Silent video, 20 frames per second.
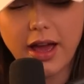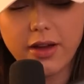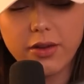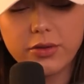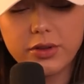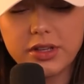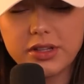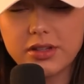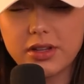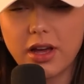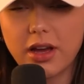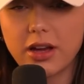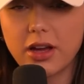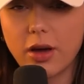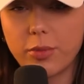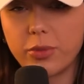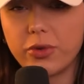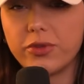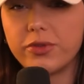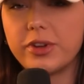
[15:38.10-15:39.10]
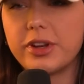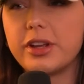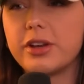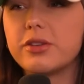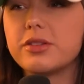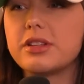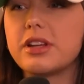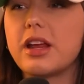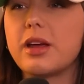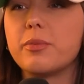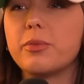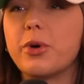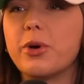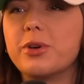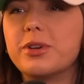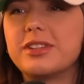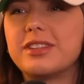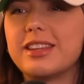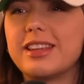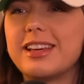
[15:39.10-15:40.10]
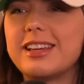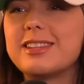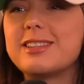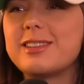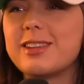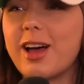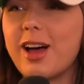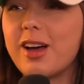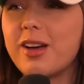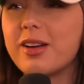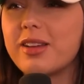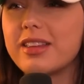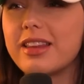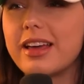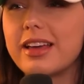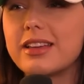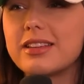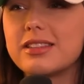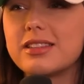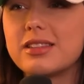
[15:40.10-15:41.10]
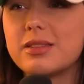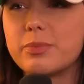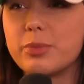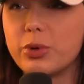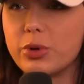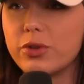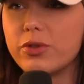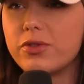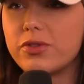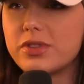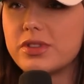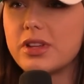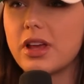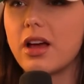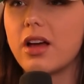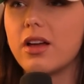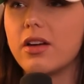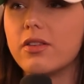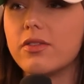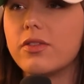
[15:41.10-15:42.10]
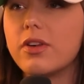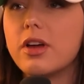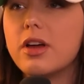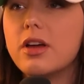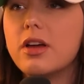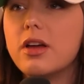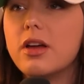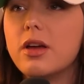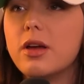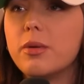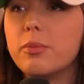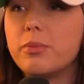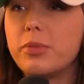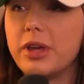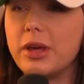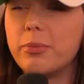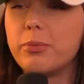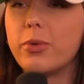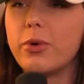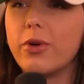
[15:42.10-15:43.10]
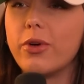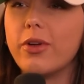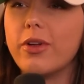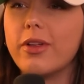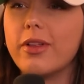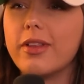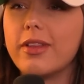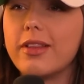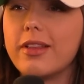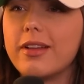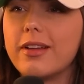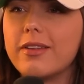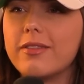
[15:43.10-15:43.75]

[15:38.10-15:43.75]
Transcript: I only saw a couple videos and I mostly saw like spoofs of people